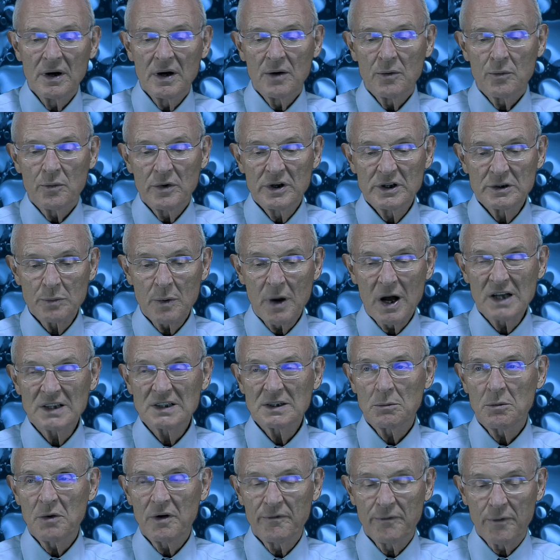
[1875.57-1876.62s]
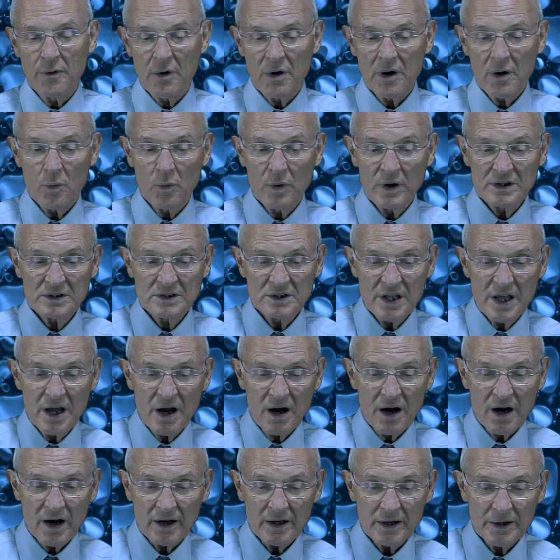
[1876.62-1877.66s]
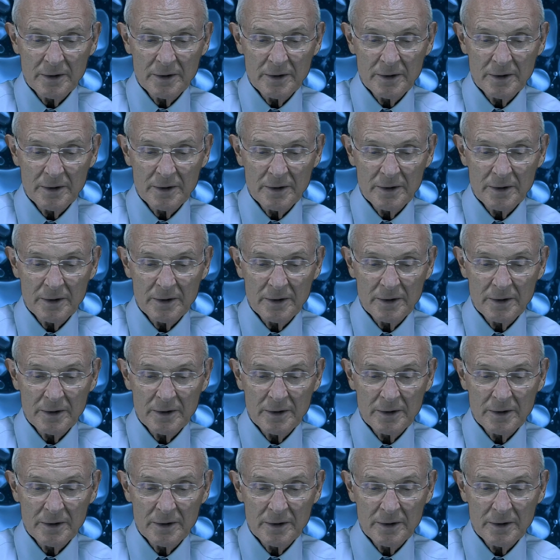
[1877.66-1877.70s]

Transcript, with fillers: responsible for was the ark.